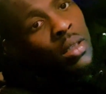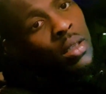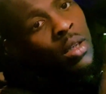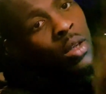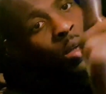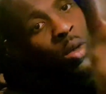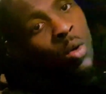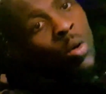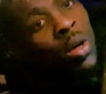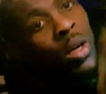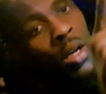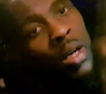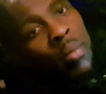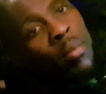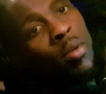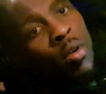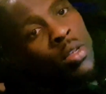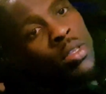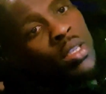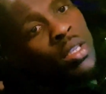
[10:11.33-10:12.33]
You know all of
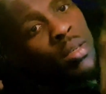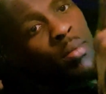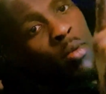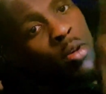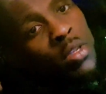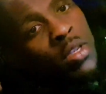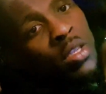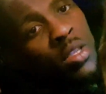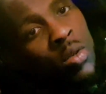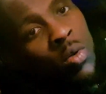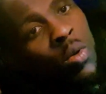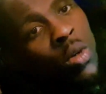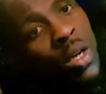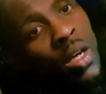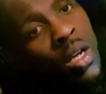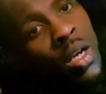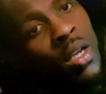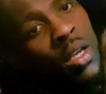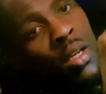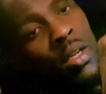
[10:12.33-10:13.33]
them mercies, and and all
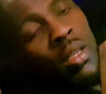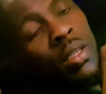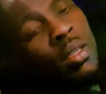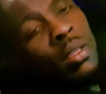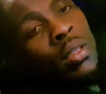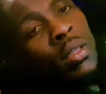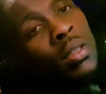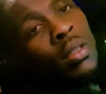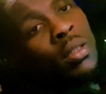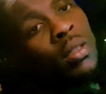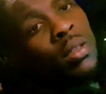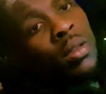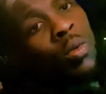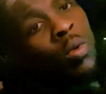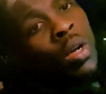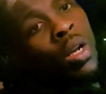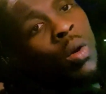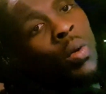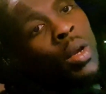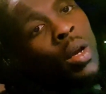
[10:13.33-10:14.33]
of them here.
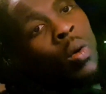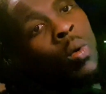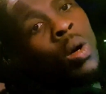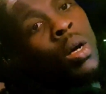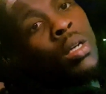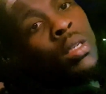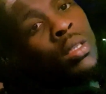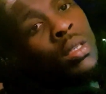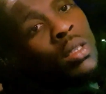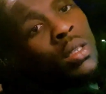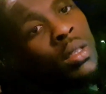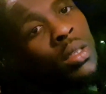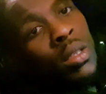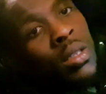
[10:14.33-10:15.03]
All of we are one.